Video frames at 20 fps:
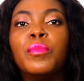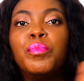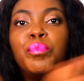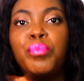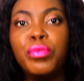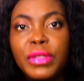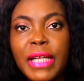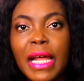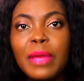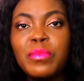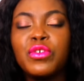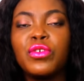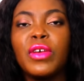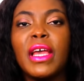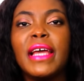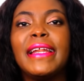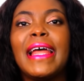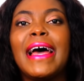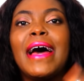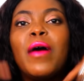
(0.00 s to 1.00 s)
Put them
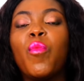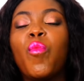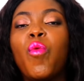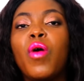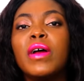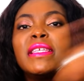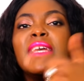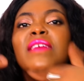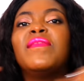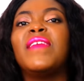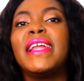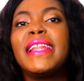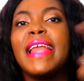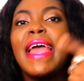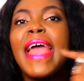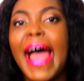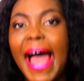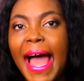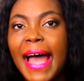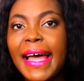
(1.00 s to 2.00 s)
together. Whatever
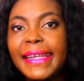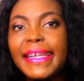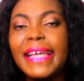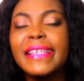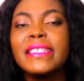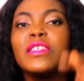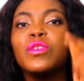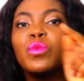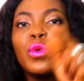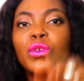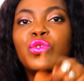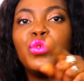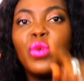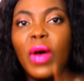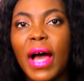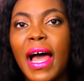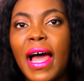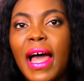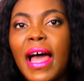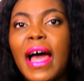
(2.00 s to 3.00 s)
they are, that is what you
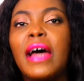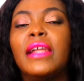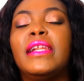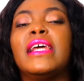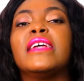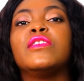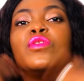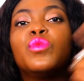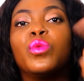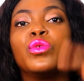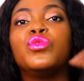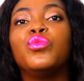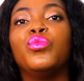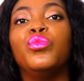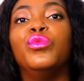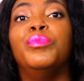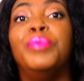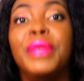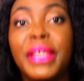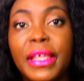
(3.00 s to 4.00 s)
are, and that is what you
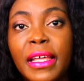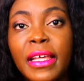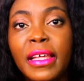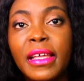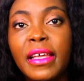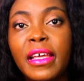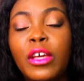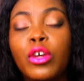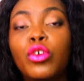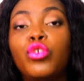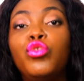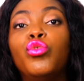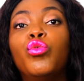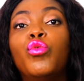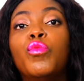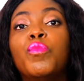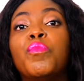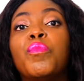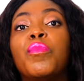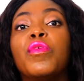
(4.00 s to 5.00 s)
will be.
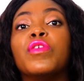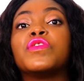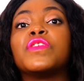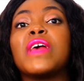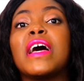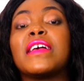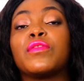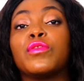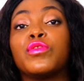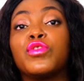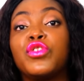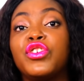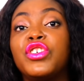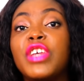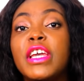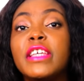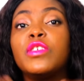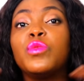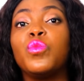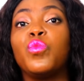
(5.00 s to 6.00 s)
You must
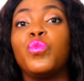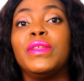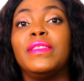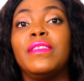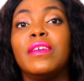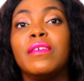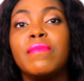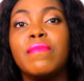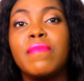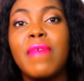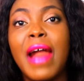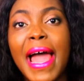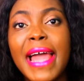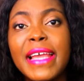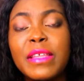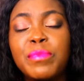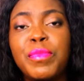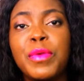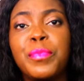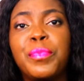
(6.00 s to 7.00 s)
associate with the
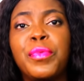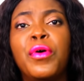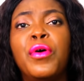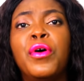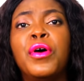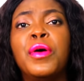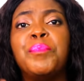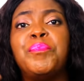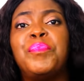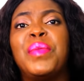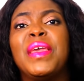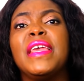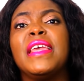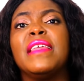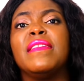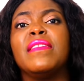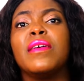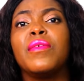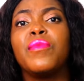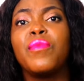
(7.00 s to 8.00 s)
right people, be
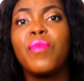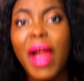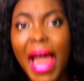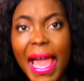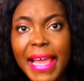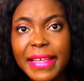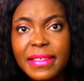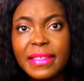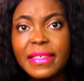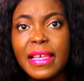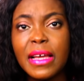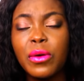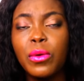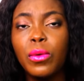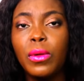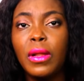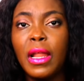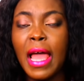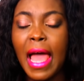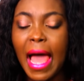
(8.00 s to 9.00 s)
in the right
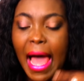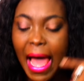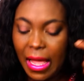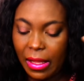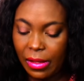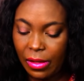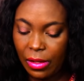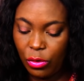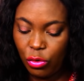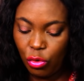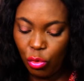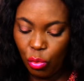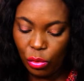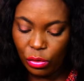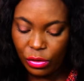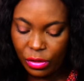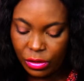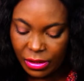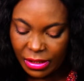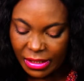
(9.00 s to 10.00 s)
circle, and you
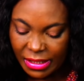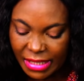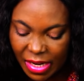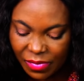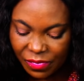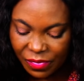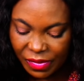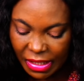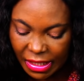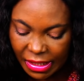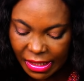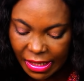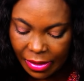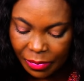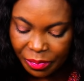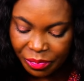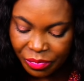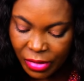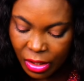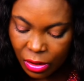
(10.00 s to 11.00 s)
would
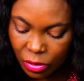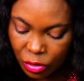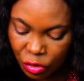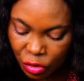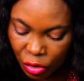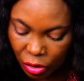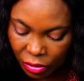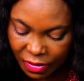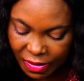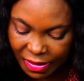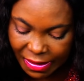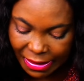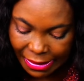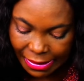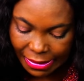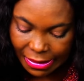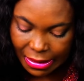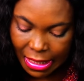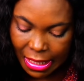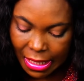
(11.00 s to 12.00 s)
definitely
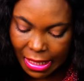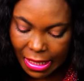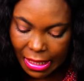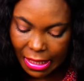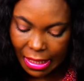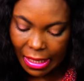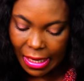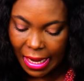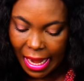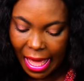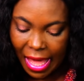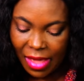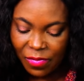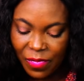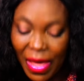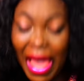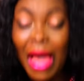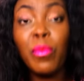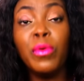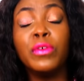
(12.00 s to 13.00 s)
succeed in life.
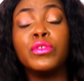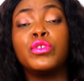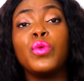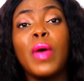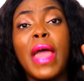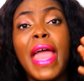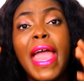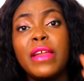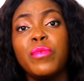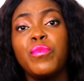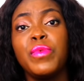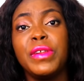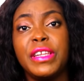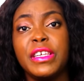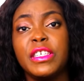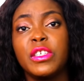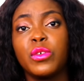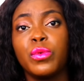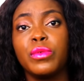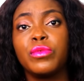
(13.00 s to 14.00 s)
I want to end with
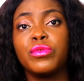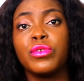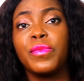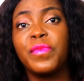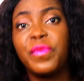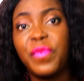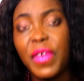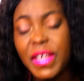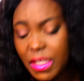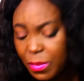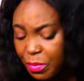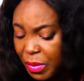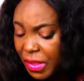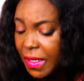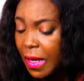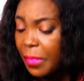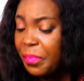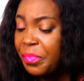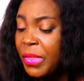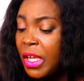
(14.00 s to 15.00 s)
this scripture, 1
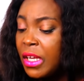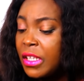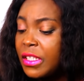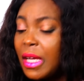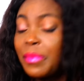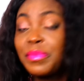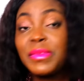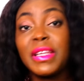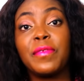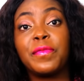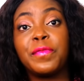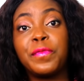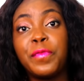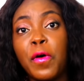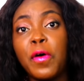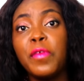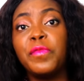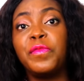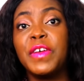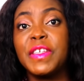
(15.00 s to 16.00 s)
Peter chapter
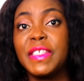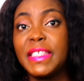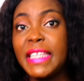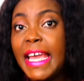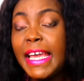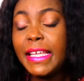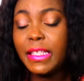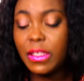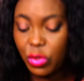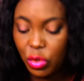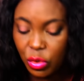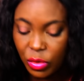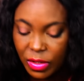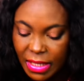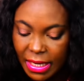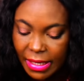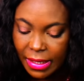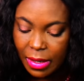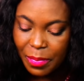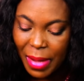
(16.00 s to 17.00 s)
4 verse 8 to
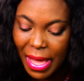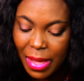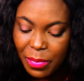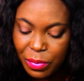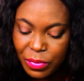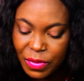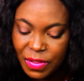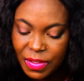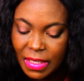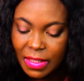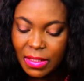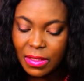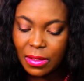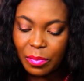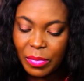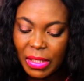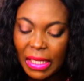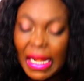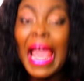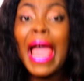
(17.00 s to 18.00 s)
10. The Bible says
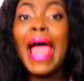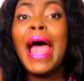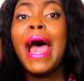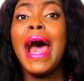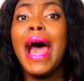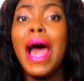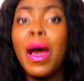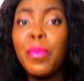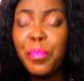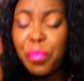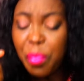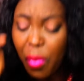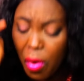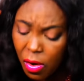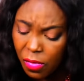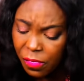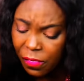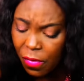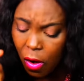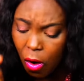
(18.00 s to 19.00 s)
something.
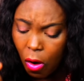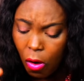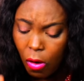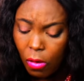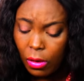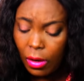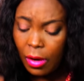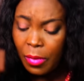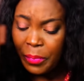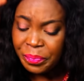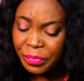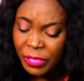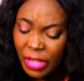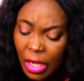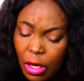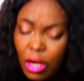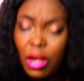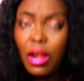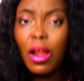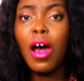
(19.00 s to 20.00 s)
Above all,
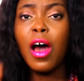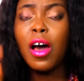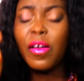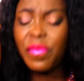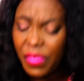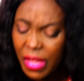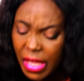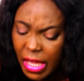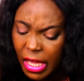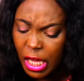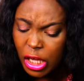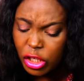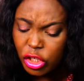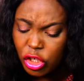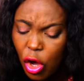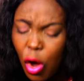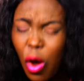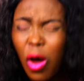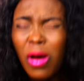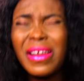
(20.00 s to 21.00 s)
love each
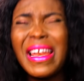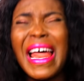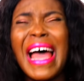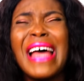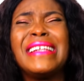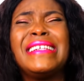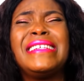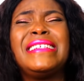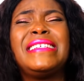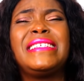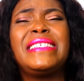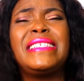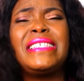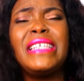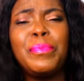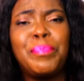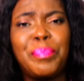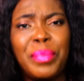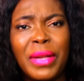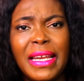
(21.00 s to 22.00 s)
other
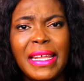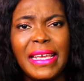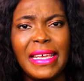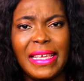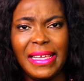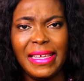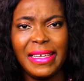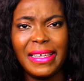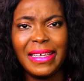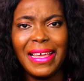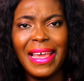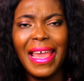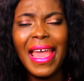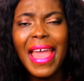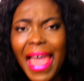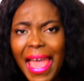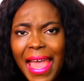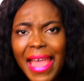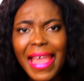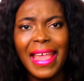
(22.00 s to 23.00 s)
deeply.
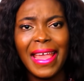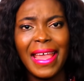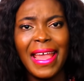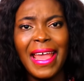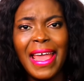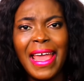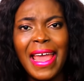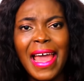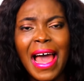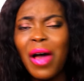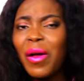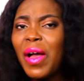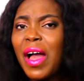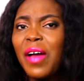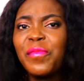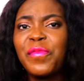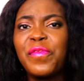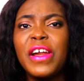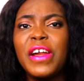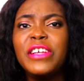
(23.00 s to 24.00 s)
Hey, how
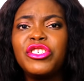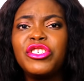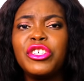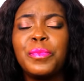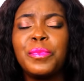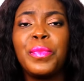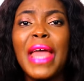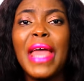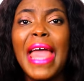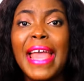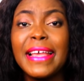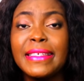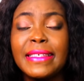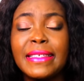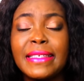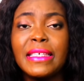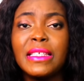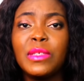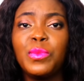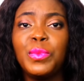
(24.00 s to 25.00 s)
can friendship
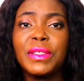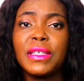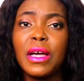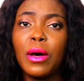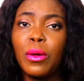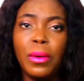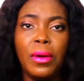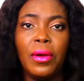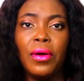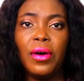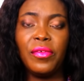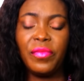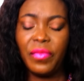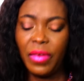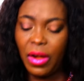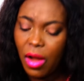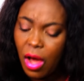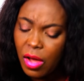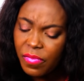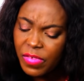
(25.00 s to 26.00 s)
exist without love?
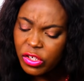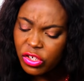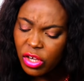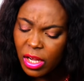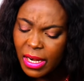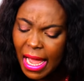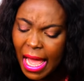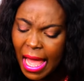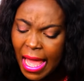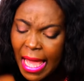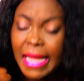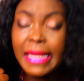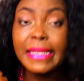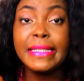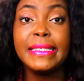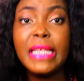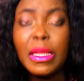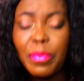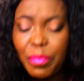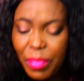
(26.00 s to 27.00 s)
Love each other
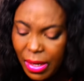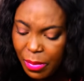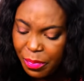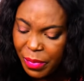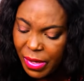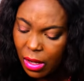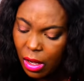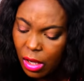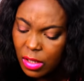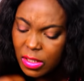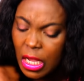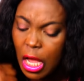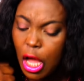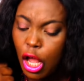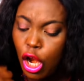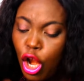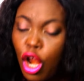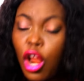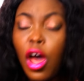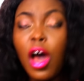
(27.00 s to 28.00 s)
deeply, because
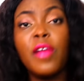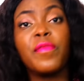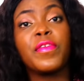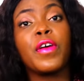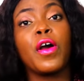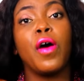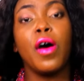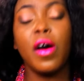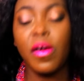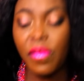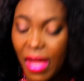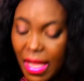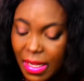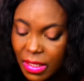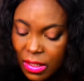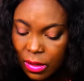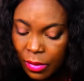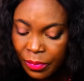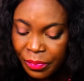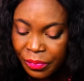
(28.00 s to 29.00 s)
love
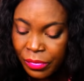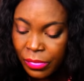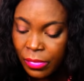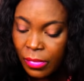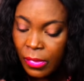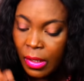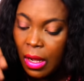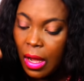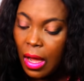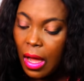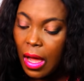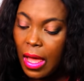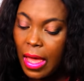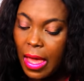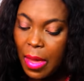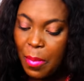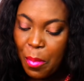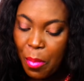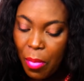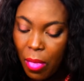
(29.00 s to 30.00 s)
covers
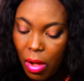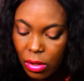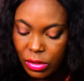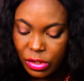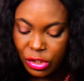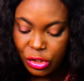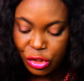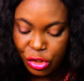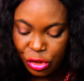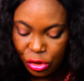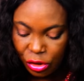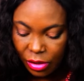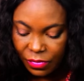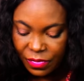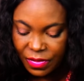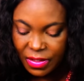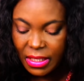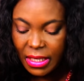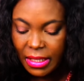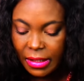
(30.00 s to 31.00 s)
a multitude
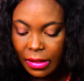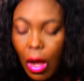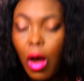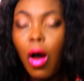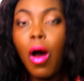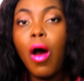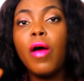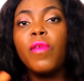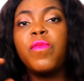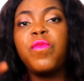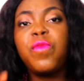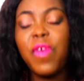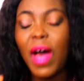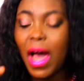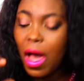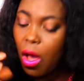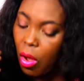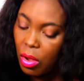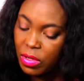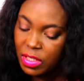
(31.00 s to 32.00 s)
of sin. Offer
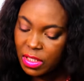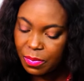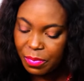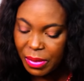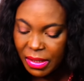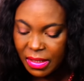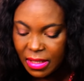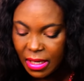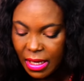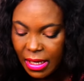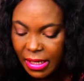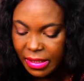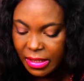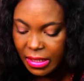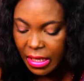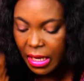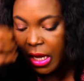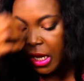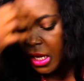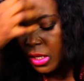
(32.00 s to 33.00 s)

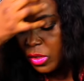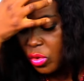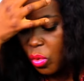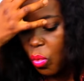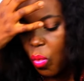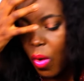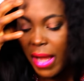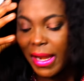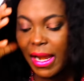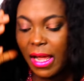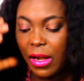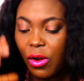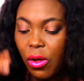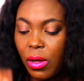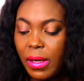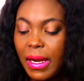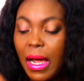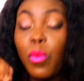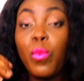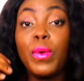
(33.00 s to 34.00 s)
hospitality to one
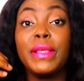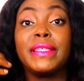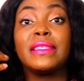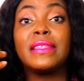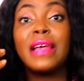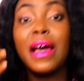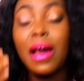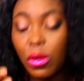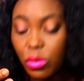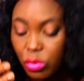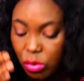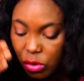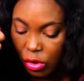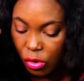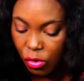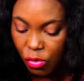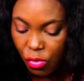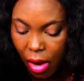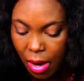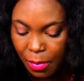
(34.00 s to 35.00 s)
another without
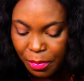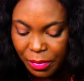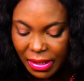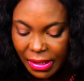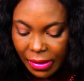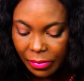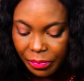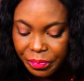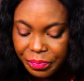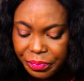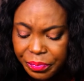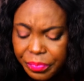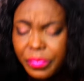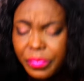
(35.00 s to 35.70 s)
grumbling.